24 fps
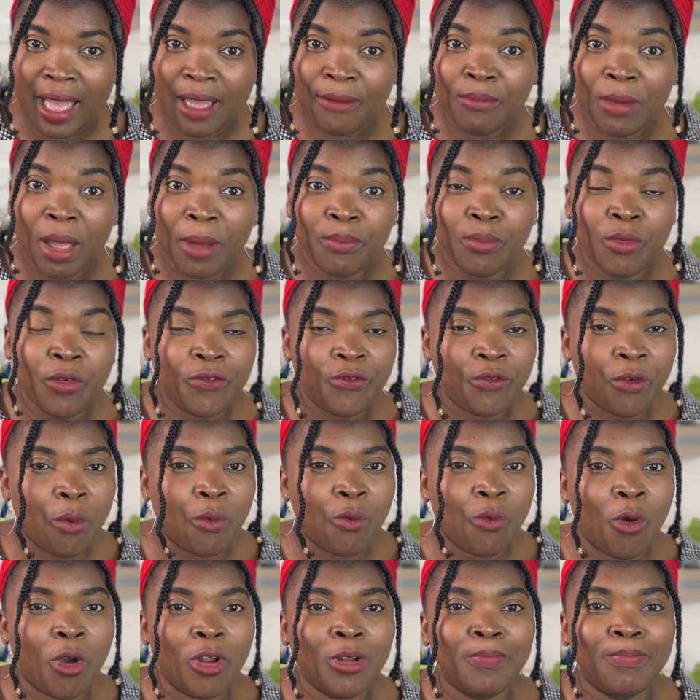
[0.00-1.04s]
and move
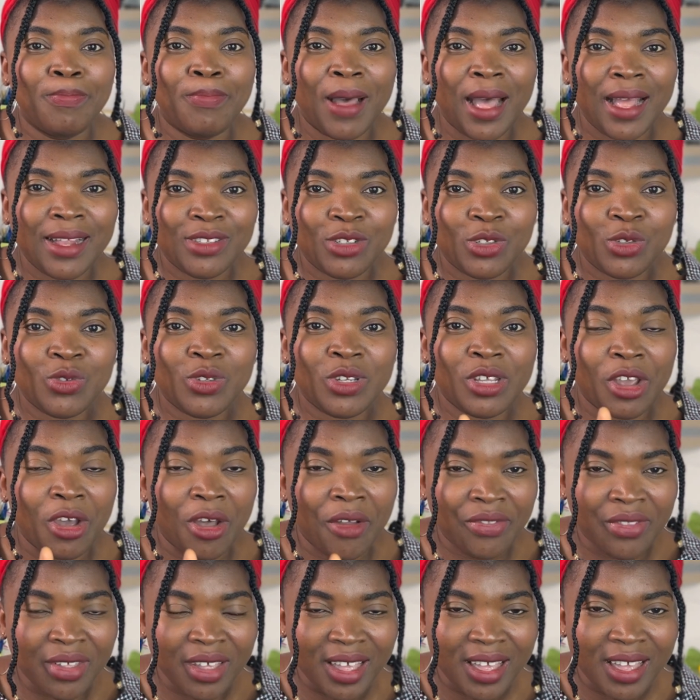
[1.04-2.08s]
from one band to the
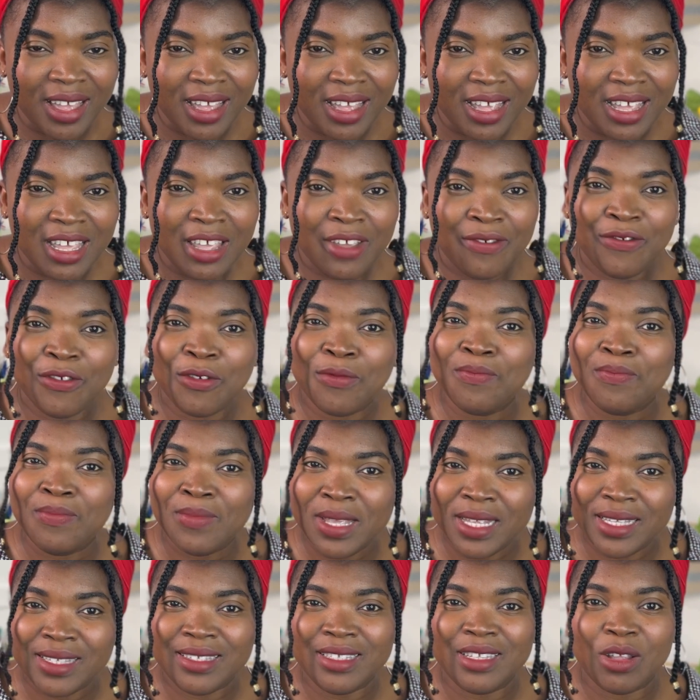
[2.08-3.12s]
other if you
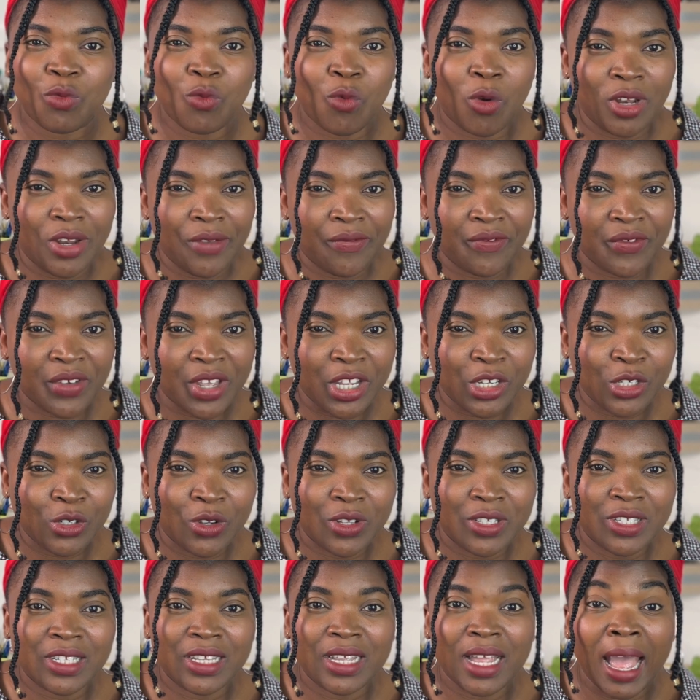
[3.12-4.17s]
meet the
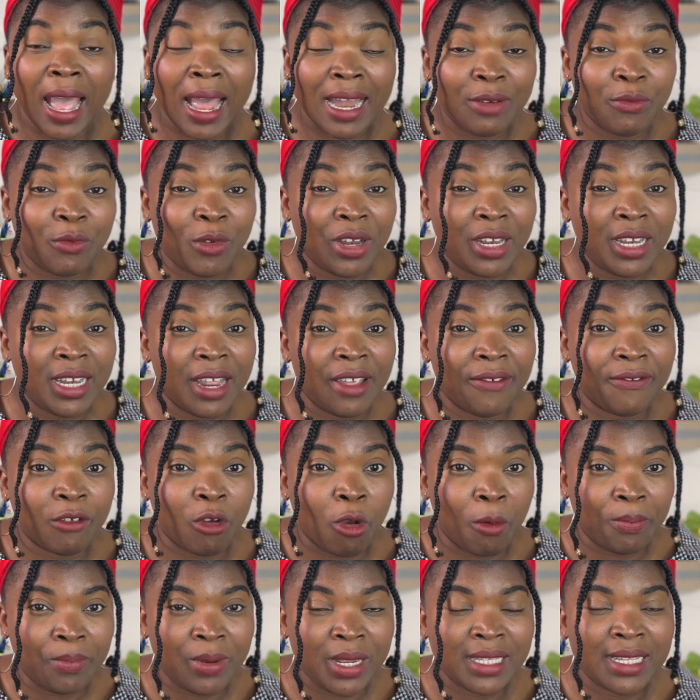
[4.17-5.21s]
qualifications and when they
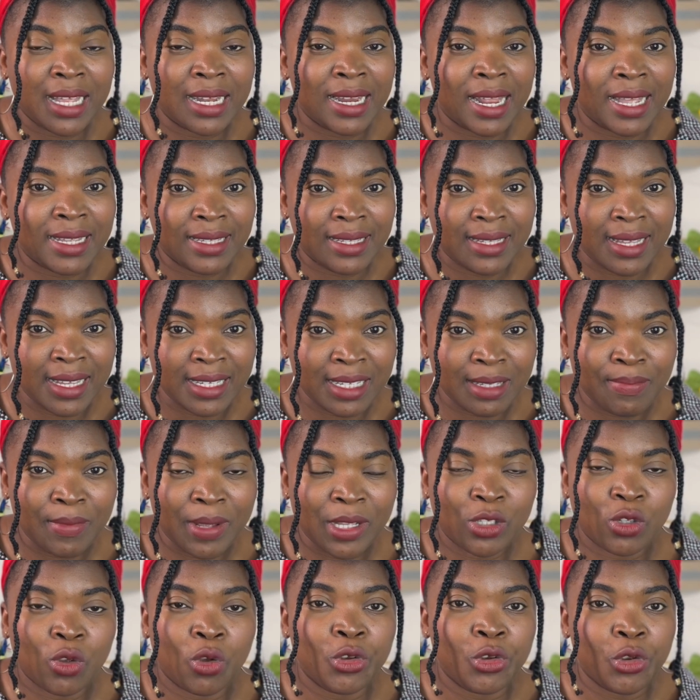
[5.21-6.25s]
complete an
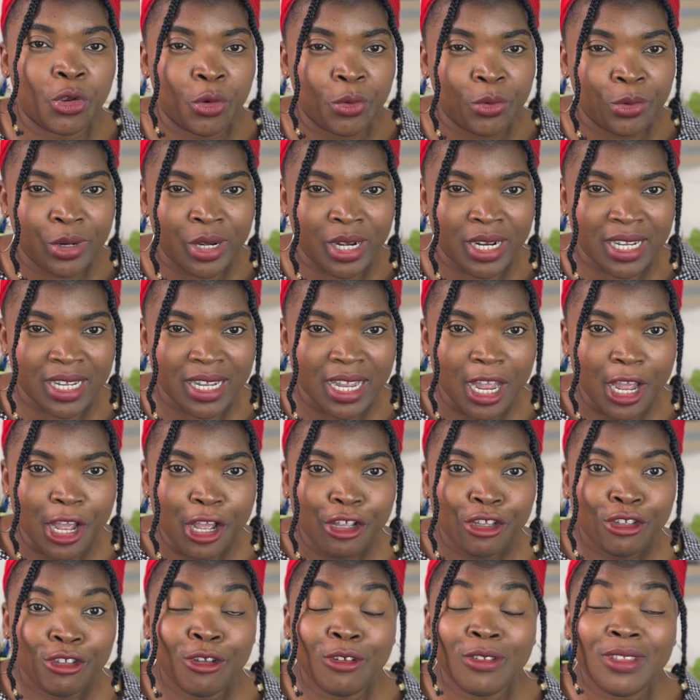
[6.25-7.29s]
assessment on your work.
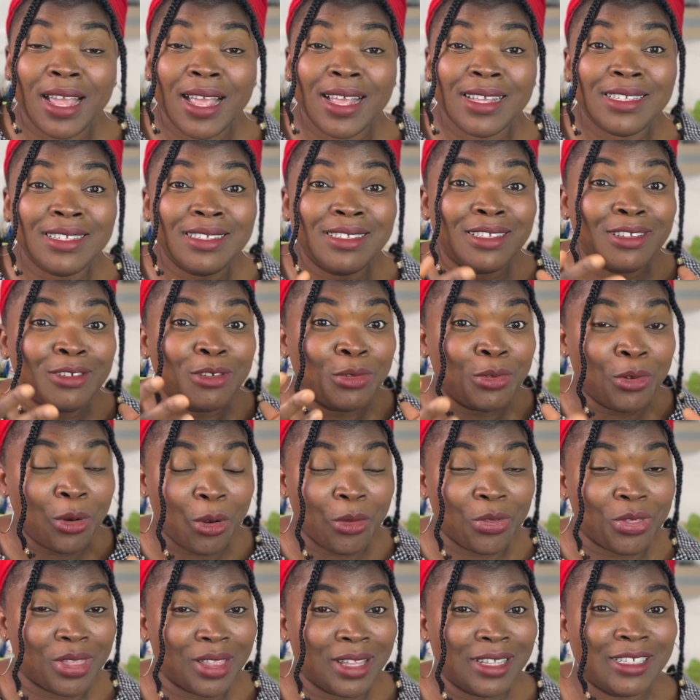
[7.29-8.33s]
So there's
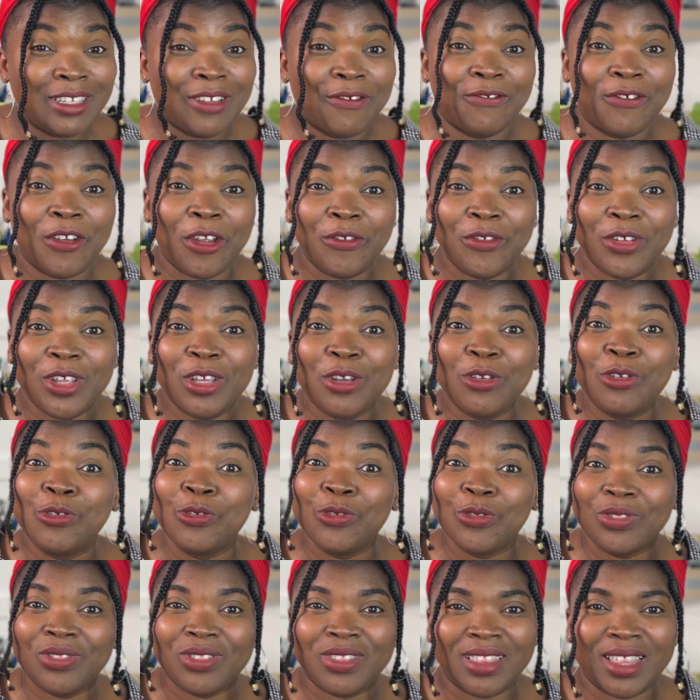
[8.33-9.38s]
growth is a very
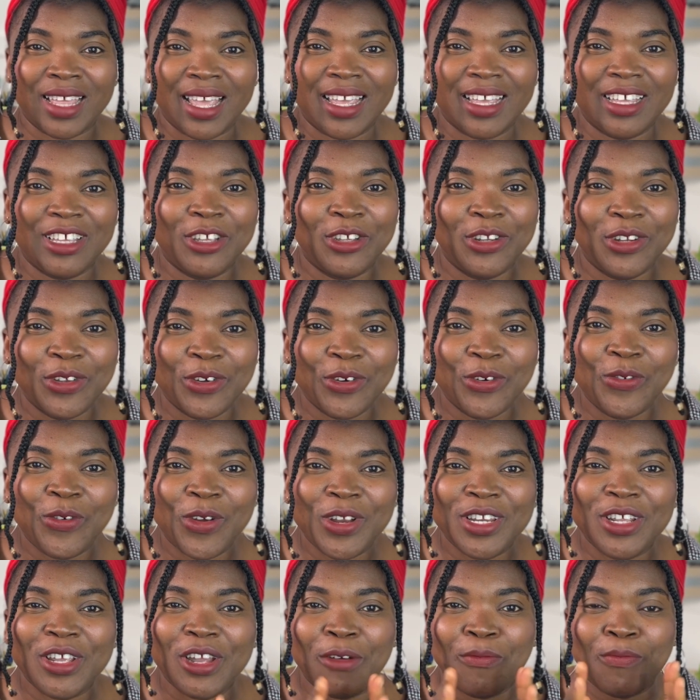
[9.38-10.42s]
good thing, you know,
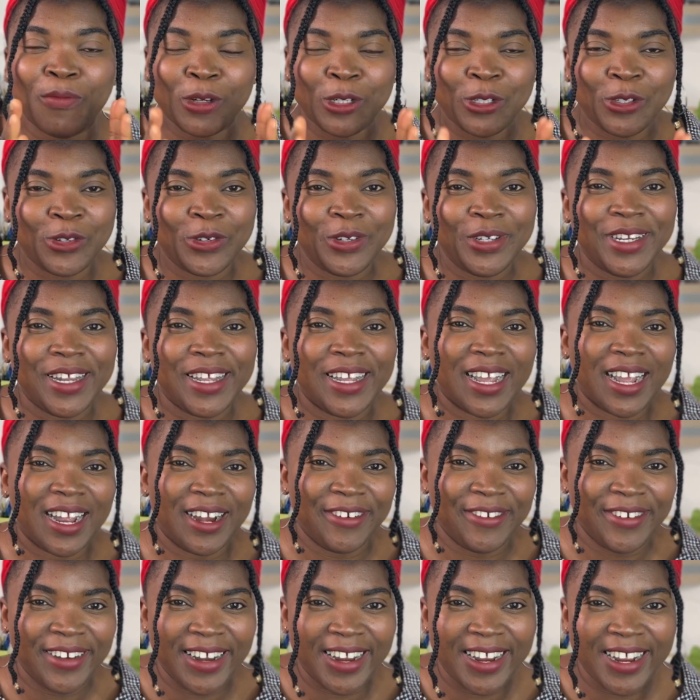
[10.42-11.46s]
when you are pursuing a
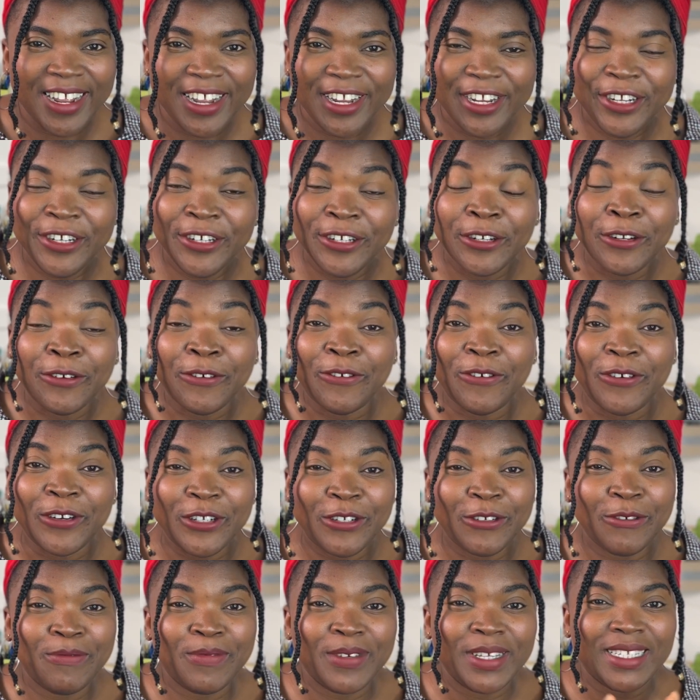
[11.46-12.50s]
career. You don't want
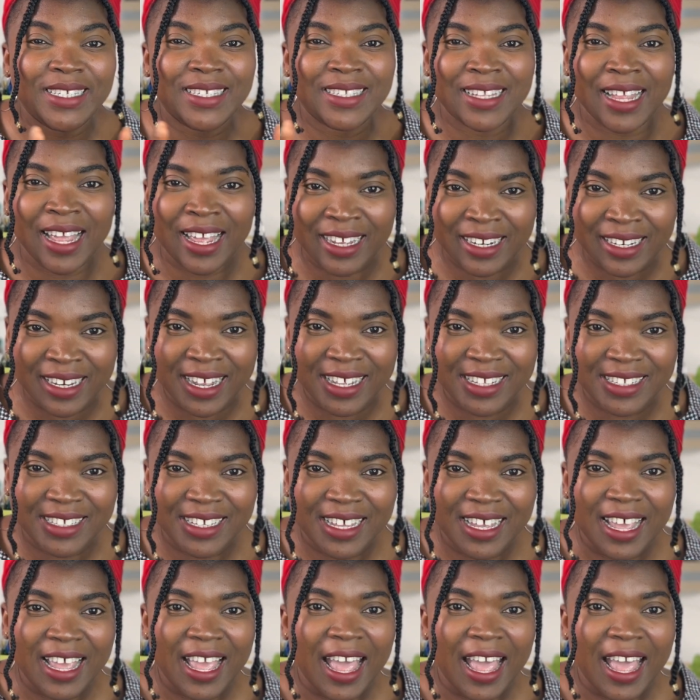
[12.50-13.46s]
to be stagnant.